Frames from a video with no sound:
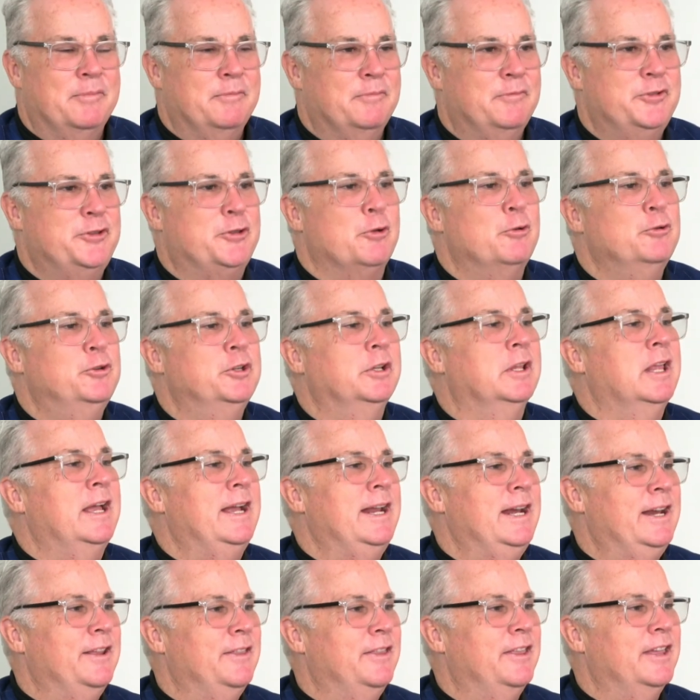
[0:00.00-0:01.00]
so
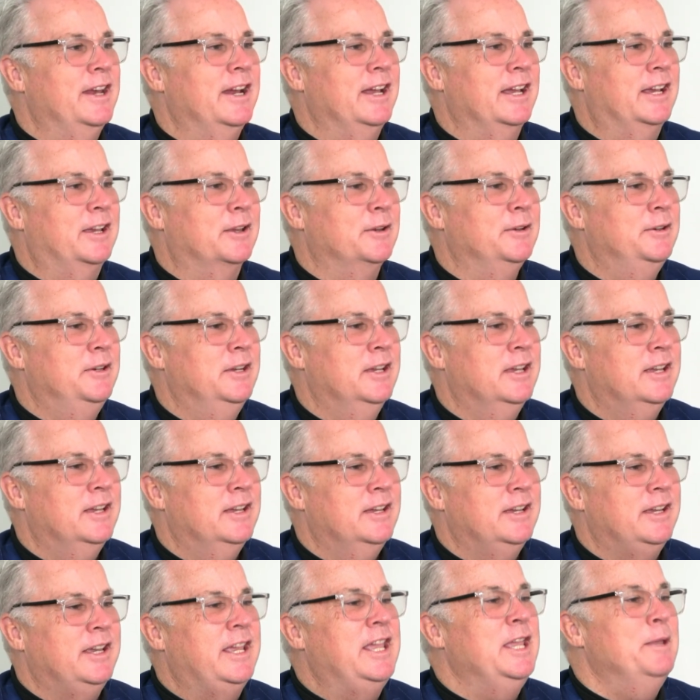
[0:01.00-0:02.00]
delighted that I could
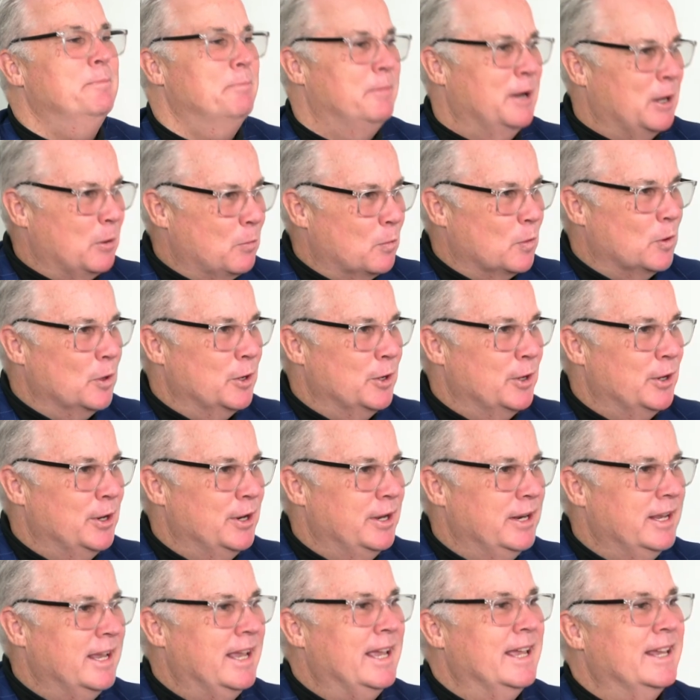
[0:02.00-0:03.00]
keep my
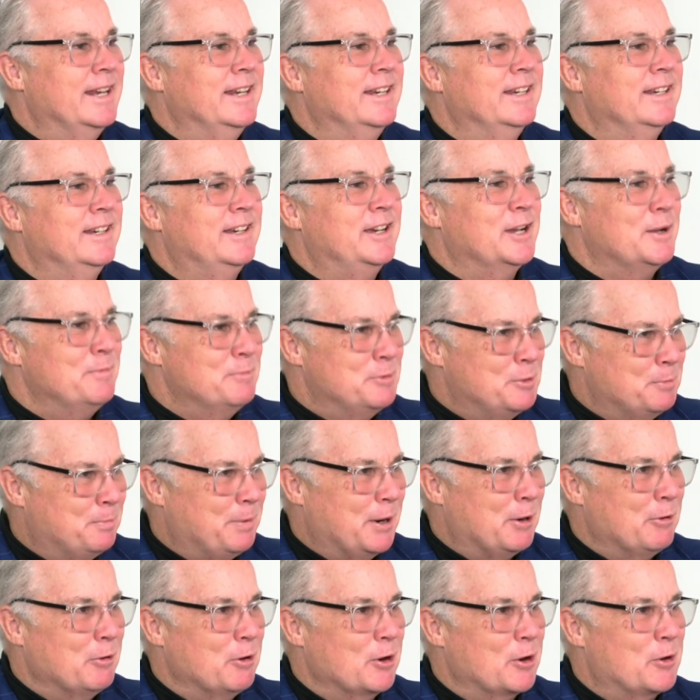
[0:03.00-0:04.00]
word and come to
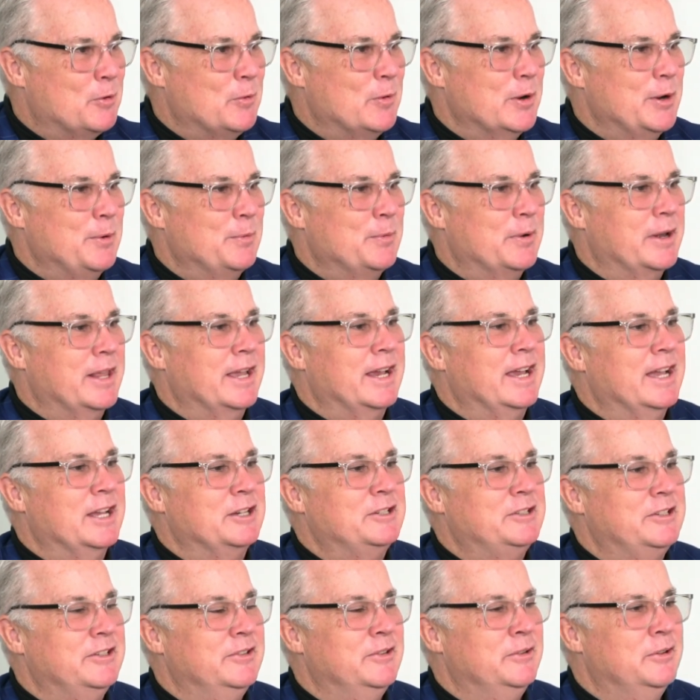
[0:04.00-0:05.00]
PowerCoin when I
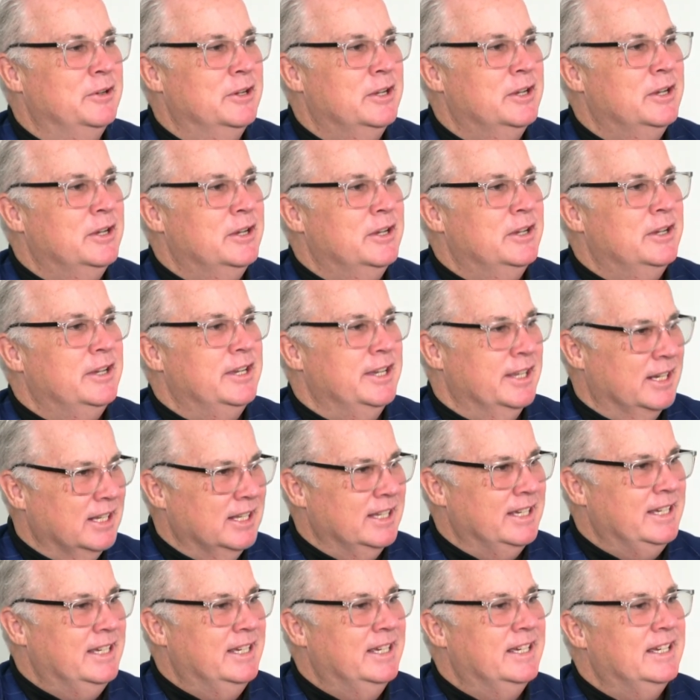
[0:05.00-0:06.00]
got to
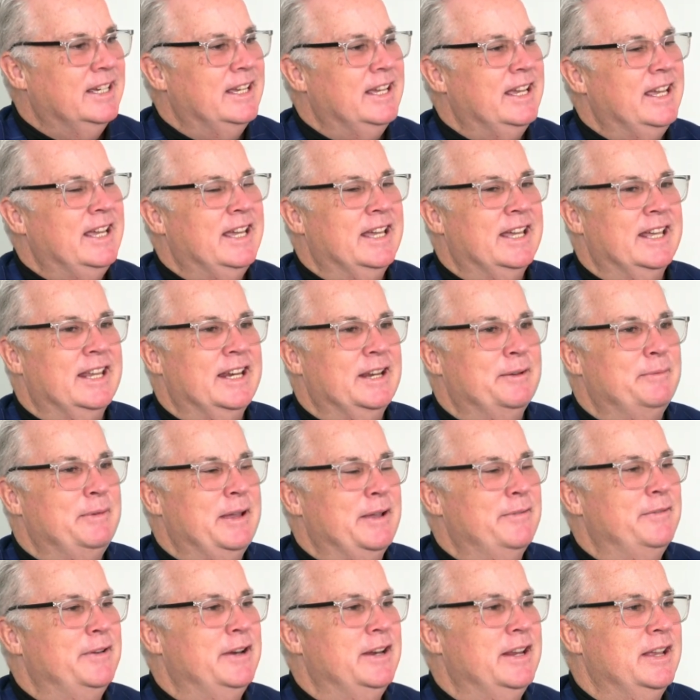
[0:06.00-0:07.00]
Italy, and I'm
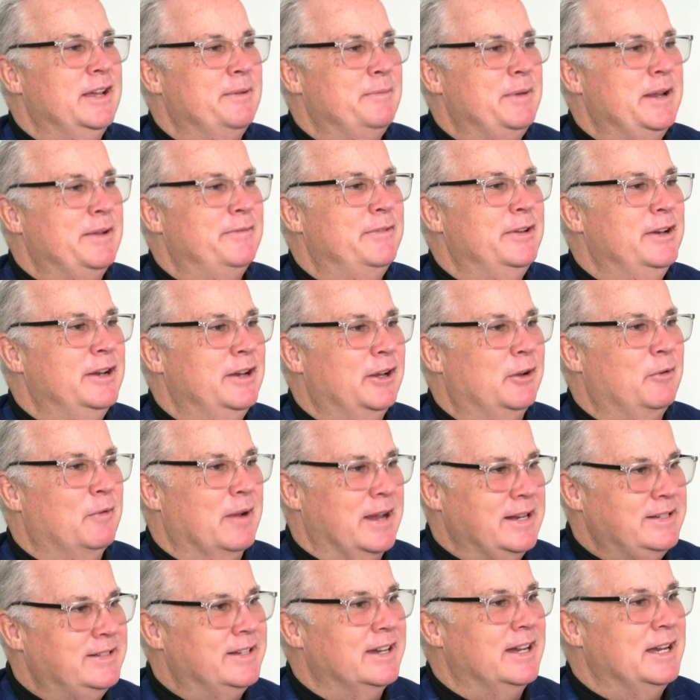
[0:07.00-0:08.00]
having I'm having a
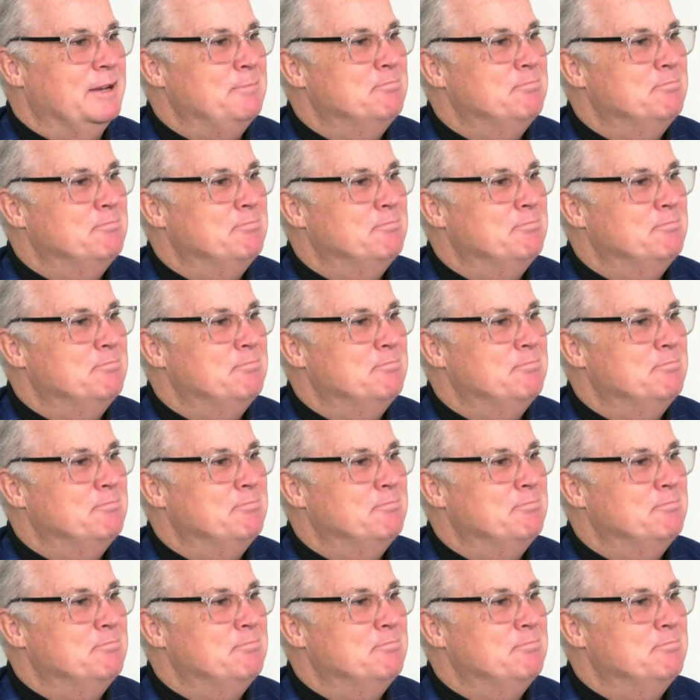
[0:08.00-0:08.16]
great time.